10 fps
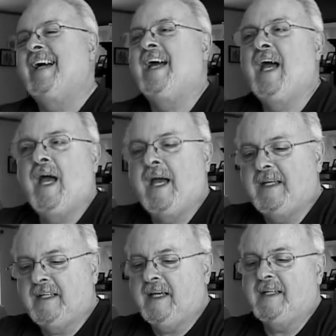oh,
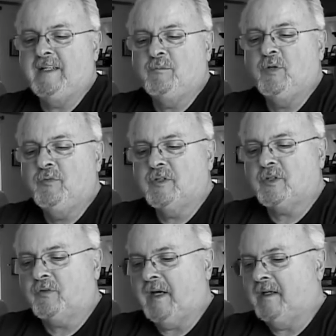and it and it moved
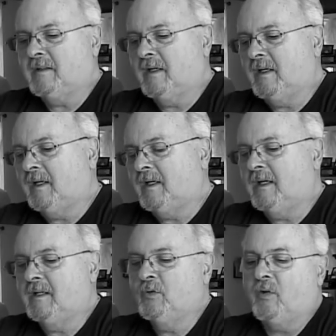us around uh,
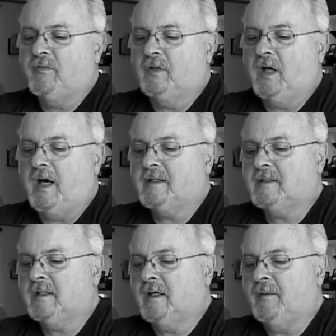uh, an awful
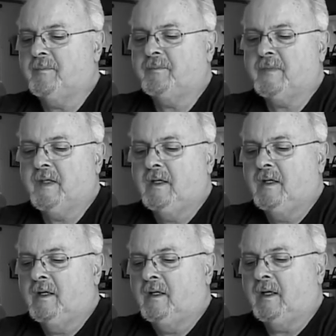lot. Um,
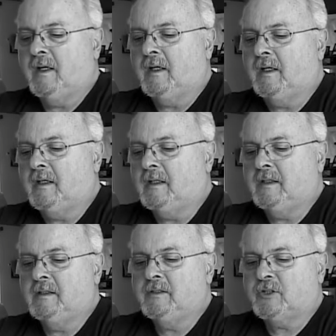
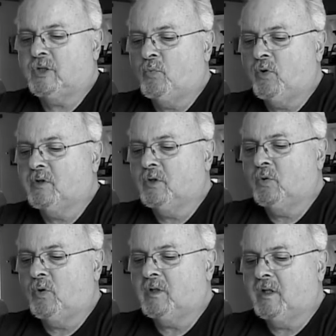uh, somewhere
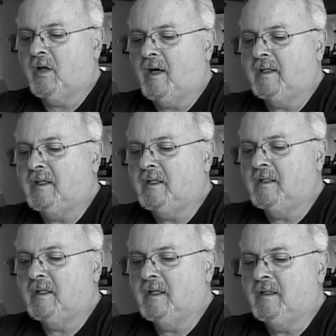along the line, he
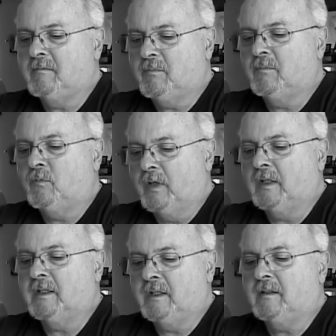he
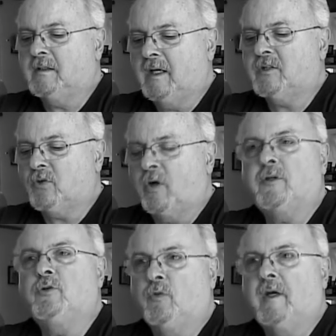really had
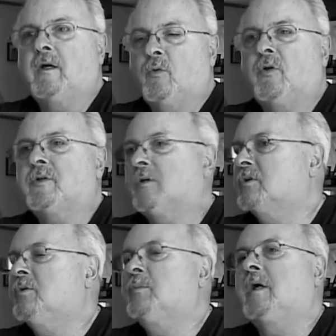started to drink
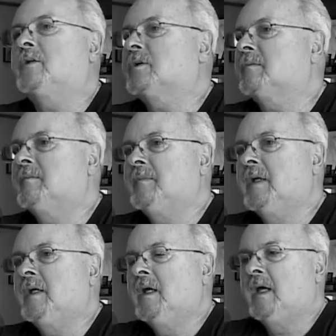also too much.
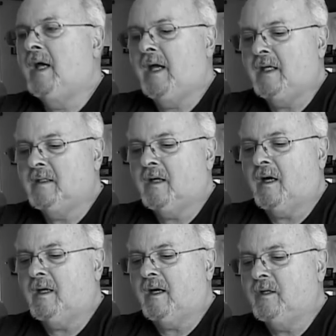Mm-hmm. And
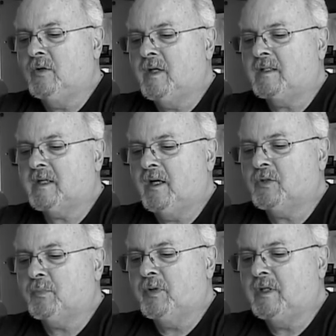I, I know that
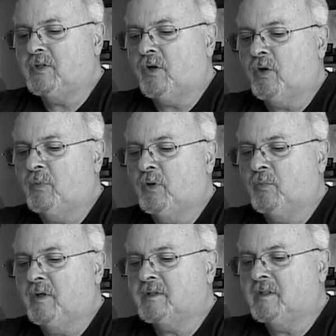sounds pretty terrible.
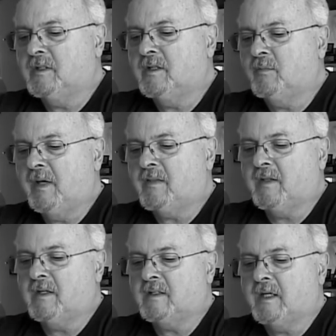It was, and it didn't make
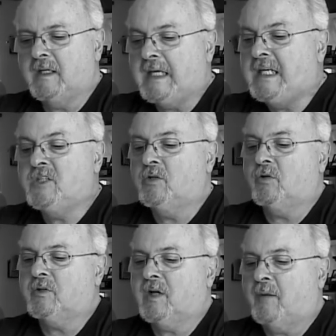things any easier on